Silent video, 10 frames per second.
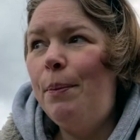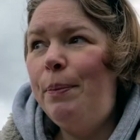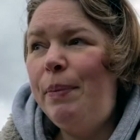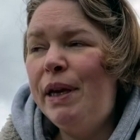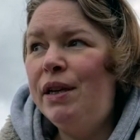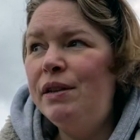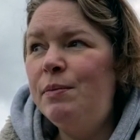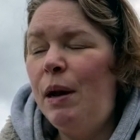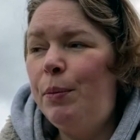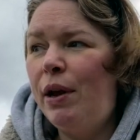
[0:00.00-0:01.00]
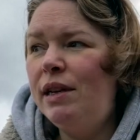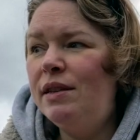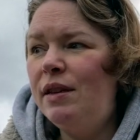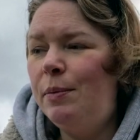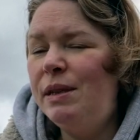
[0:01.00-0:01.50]
because my brain
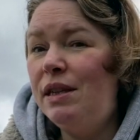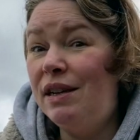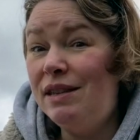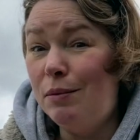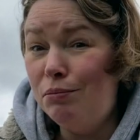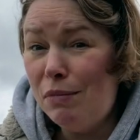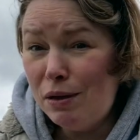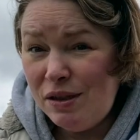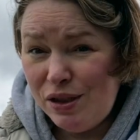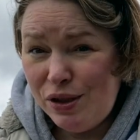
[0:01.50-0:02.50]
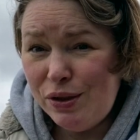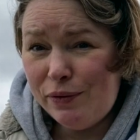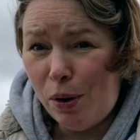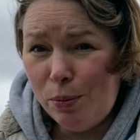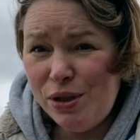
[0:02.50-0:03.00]
is so busy, I see a multitude
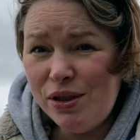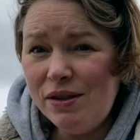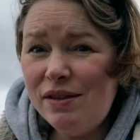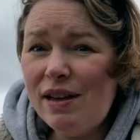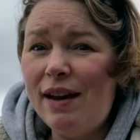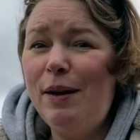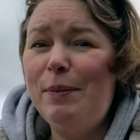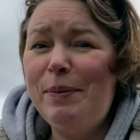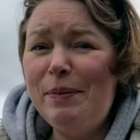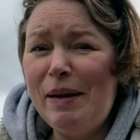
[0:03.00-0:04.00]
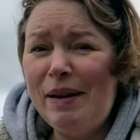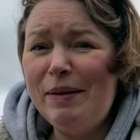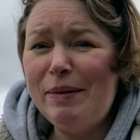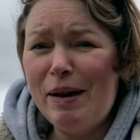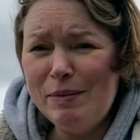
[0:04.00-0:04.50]
of options, and
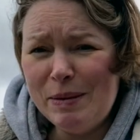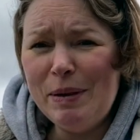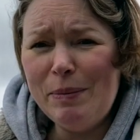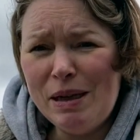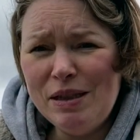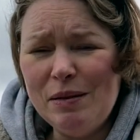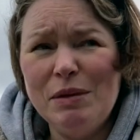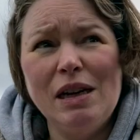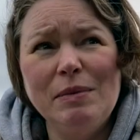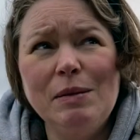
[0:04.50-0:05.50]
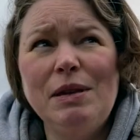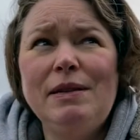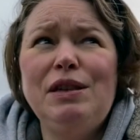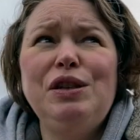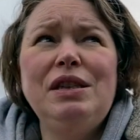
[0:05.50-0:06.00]
it comes a bit much sometimes.
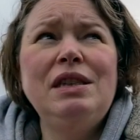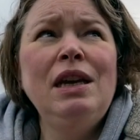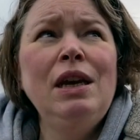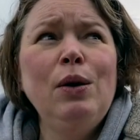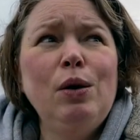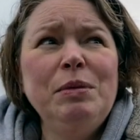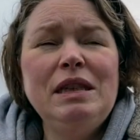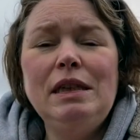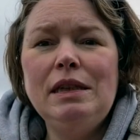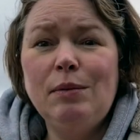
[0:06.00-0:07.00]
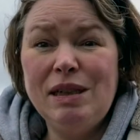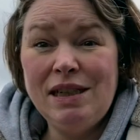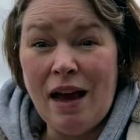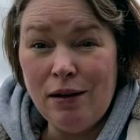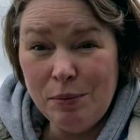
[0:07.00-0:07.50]
Sometimes I just always need someone to
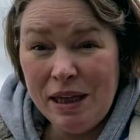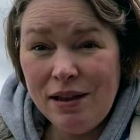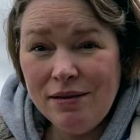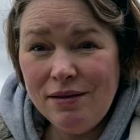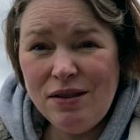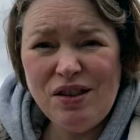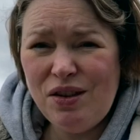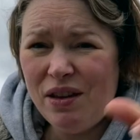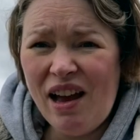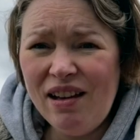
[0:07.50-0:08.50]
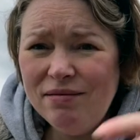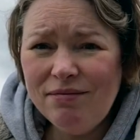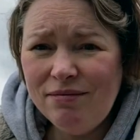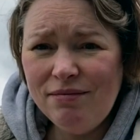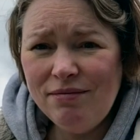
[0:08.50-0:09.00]
tell me, just do that.
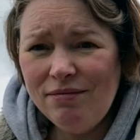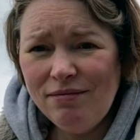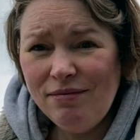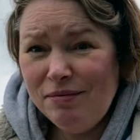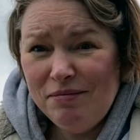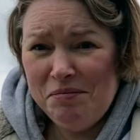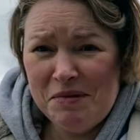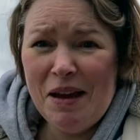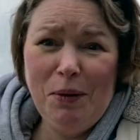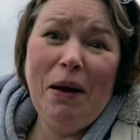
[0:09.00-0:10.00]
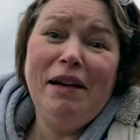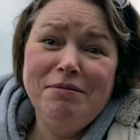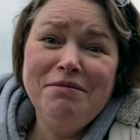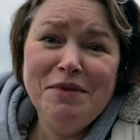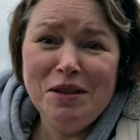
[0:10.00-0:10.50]
I'm like, okay,
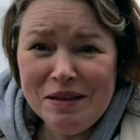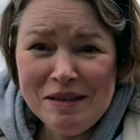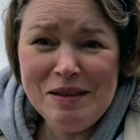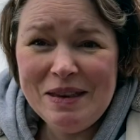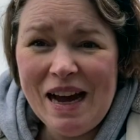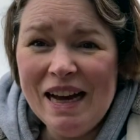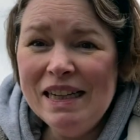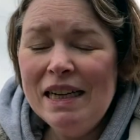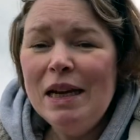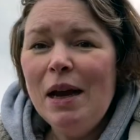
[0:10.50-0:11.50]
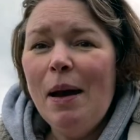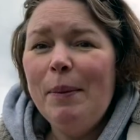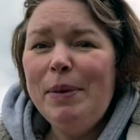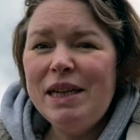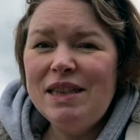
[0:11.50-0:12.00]
I'll do that.
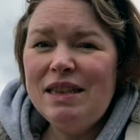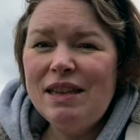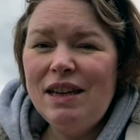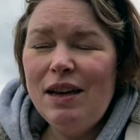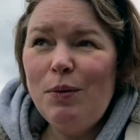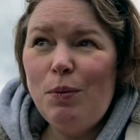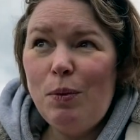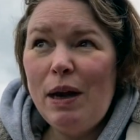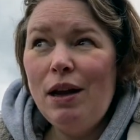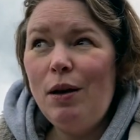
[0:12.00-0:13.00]
Because when I